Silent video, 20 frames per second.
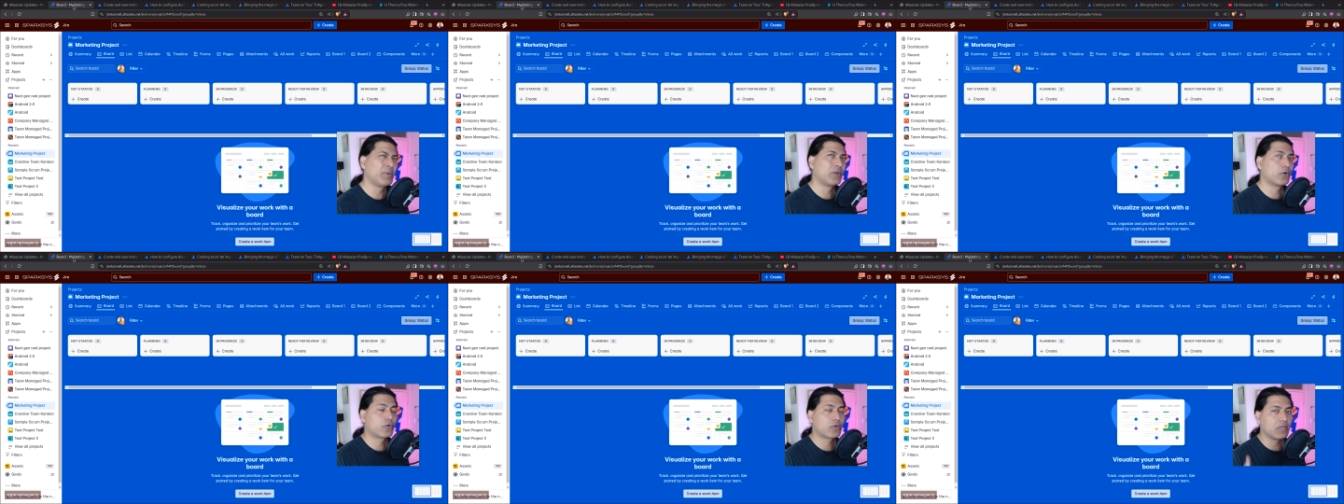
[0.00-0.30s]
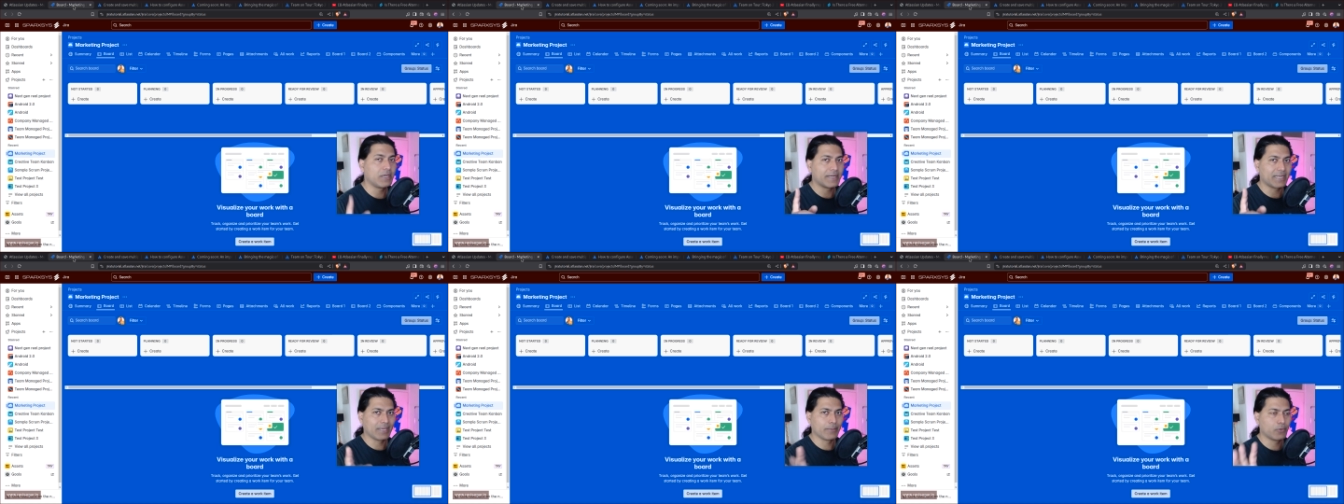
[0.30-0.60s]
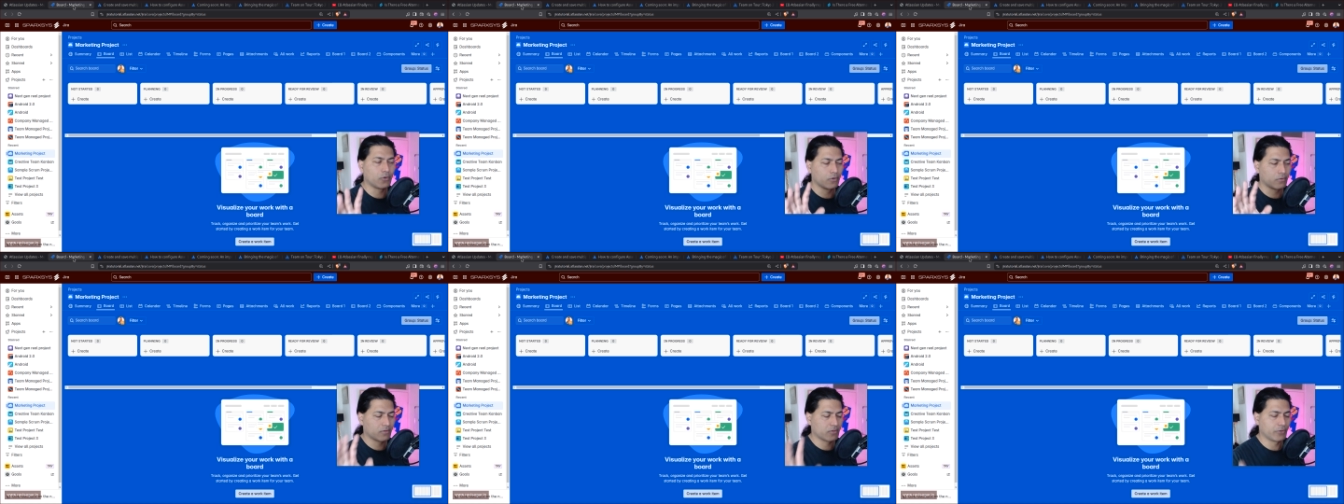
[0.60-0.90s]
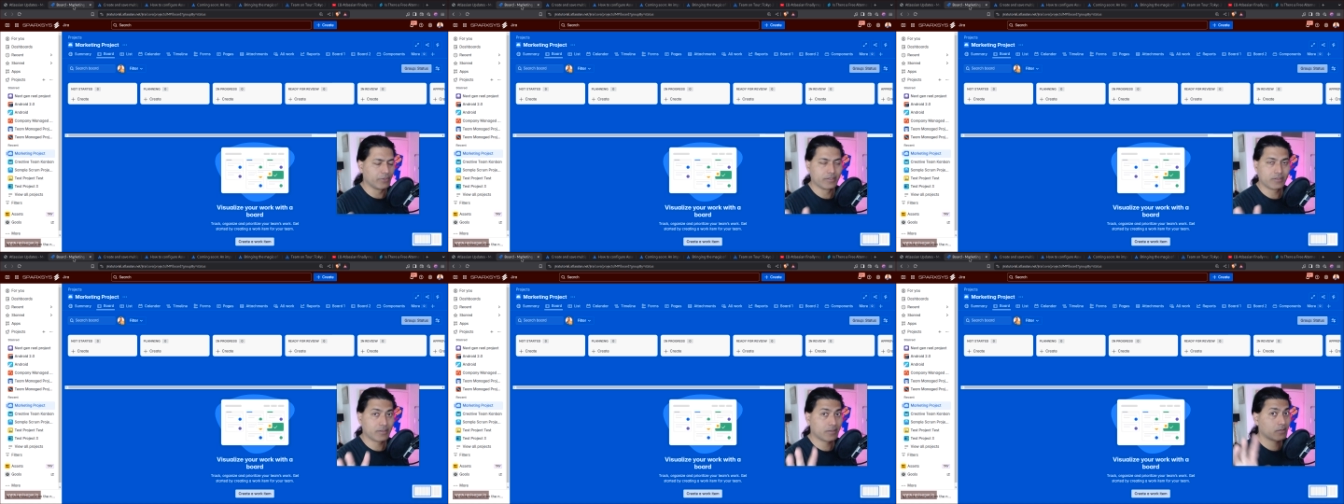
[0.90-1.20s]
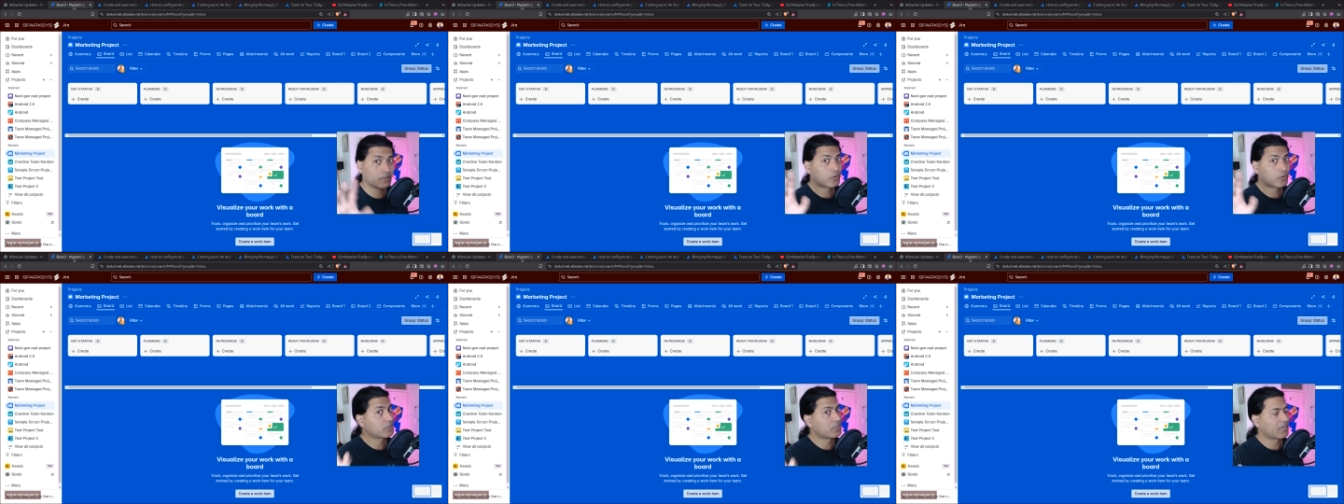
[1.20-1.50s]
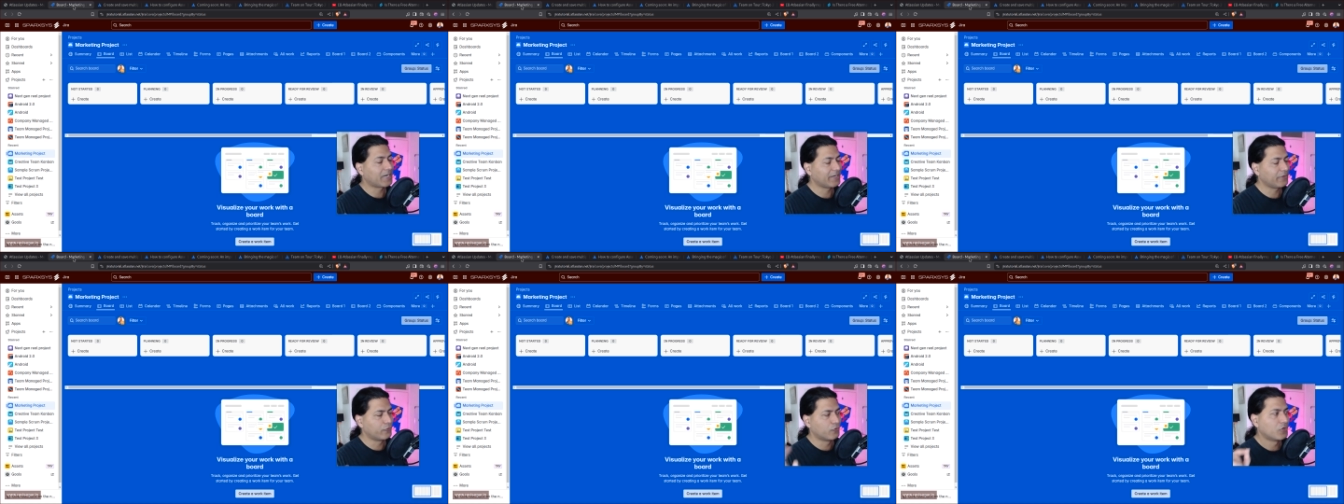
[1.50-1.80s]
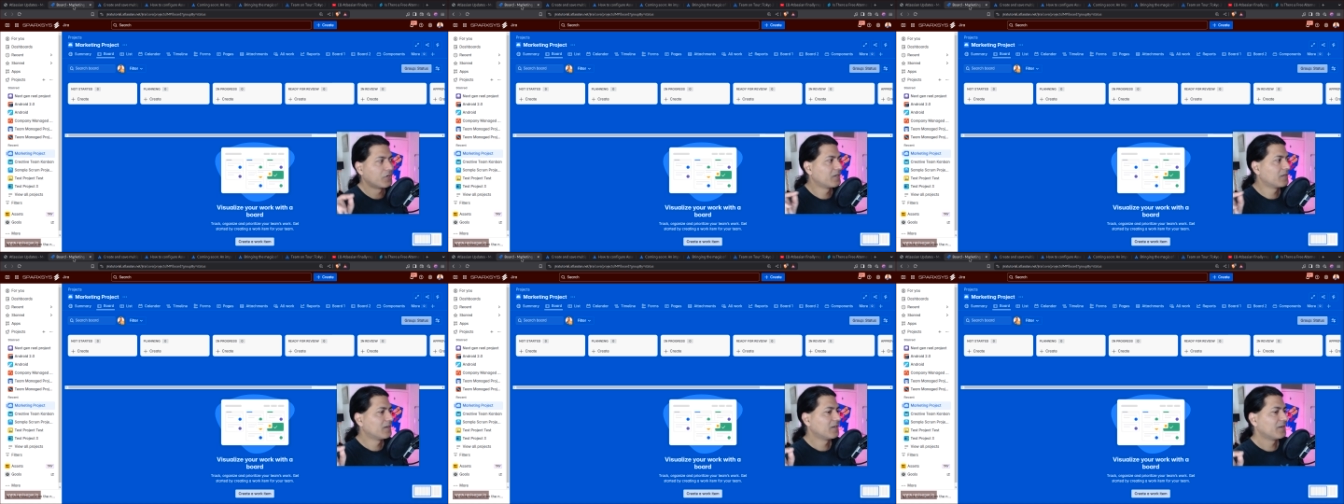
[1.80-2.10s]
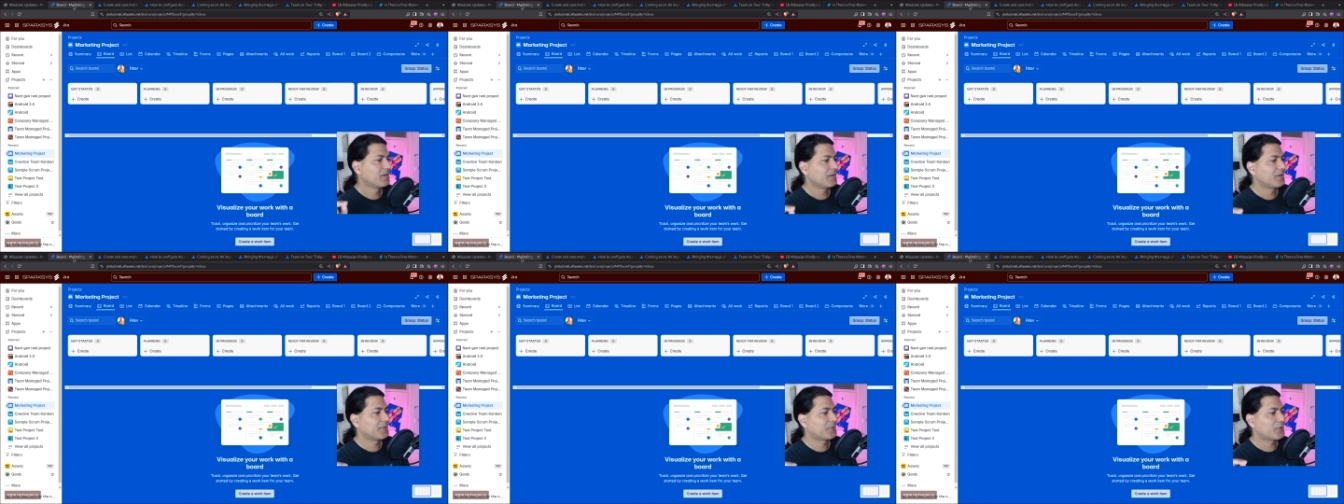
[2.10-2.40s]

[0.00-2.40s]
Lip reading: I mean, not really type. Oh, sorry. It is not the right word.